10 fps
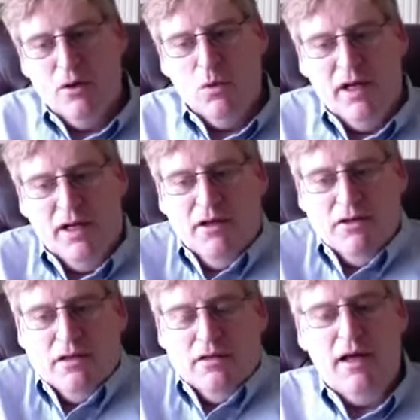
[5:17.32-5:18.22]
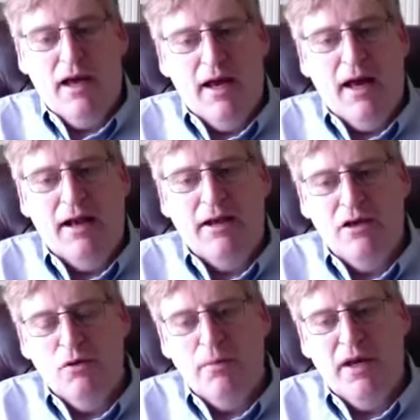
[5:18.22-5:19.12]
When it doesn't, and
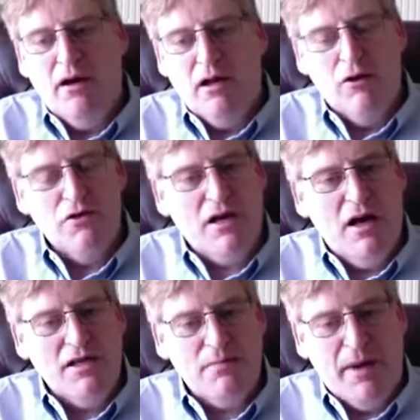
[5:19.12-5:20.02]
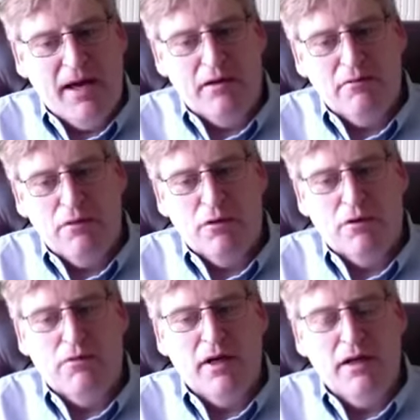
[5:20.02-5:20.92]
you pay all those costs back and forth,
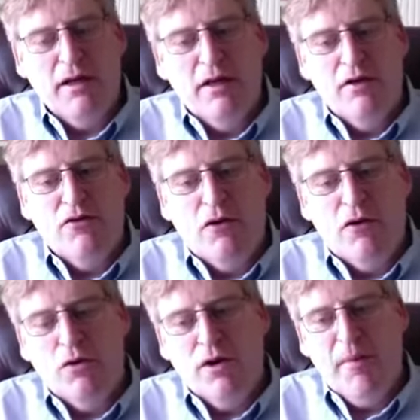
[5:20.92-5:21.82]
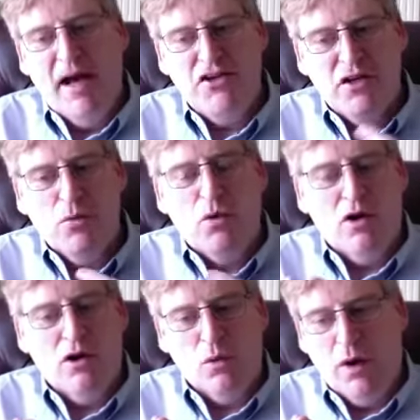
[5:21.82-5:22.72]
right? So imagine a
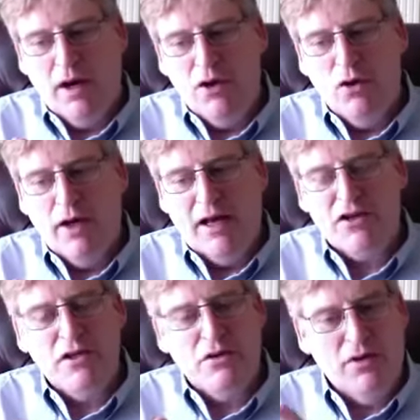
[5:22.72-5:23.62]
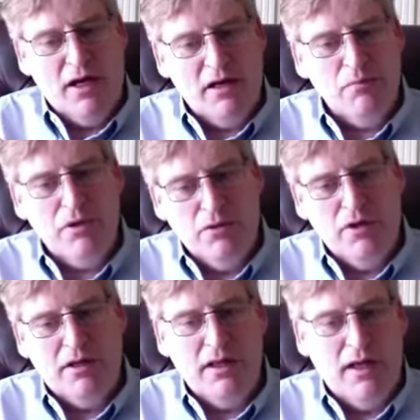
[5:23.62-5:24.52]
world where you could actually do that compute
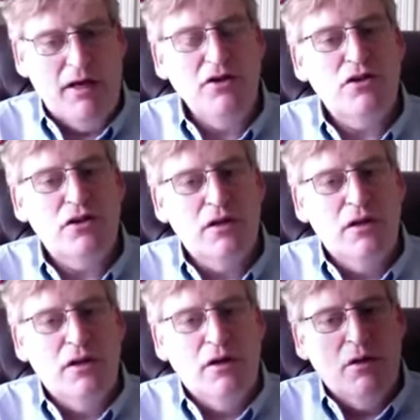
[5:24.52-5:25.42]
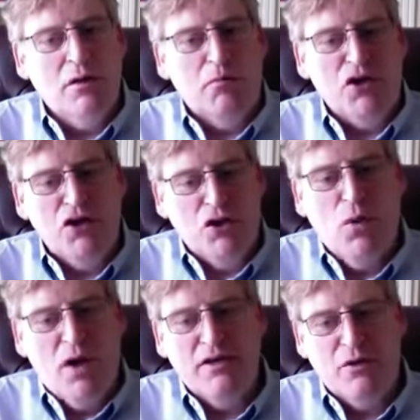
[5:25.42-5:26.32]
at the edge, but you don't
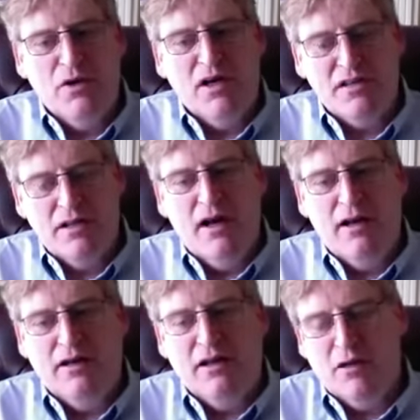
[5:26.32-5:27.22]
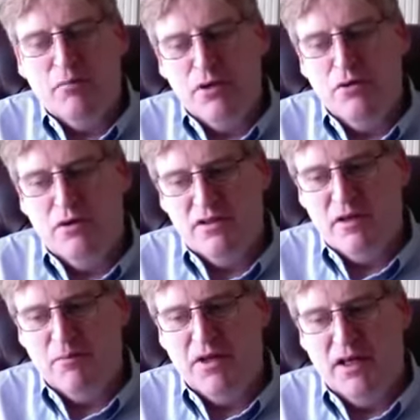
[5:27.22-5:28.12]
want to do it as an islanded compute, as
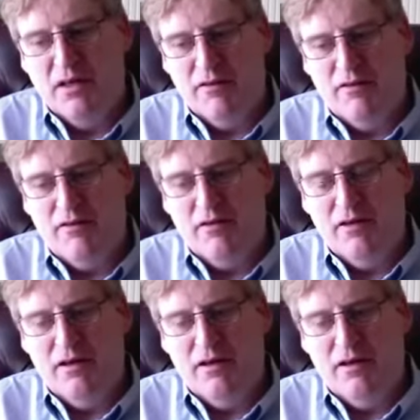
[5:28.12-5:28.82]
something that's